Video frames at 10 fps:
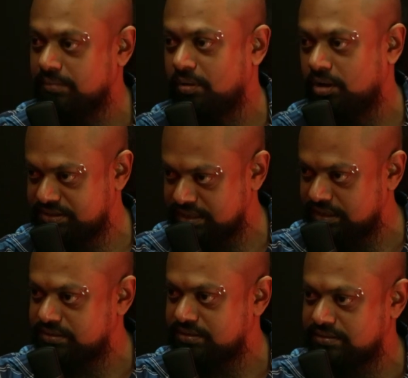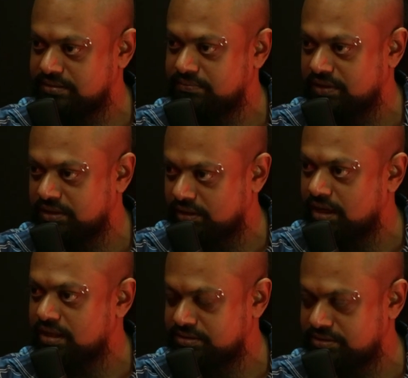policies with
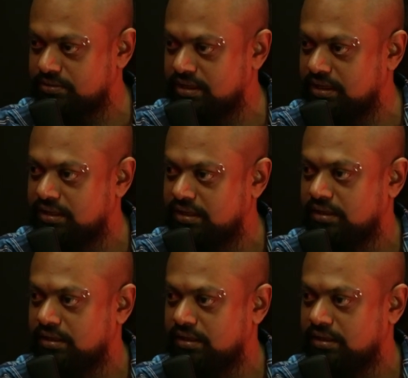regards to um, the